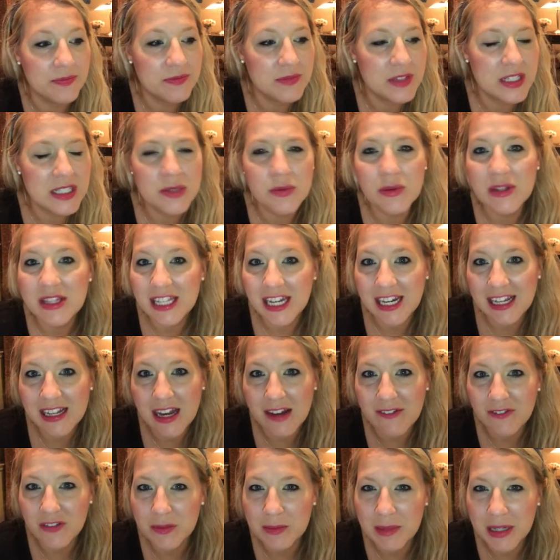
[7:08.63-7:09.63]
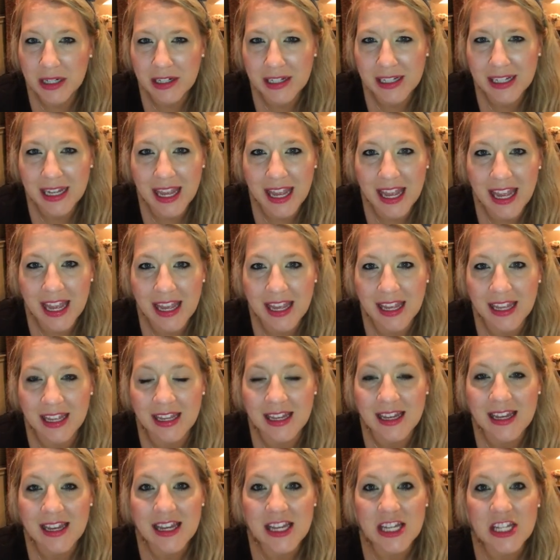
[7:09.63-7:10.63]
This one that I got from Mary Kay,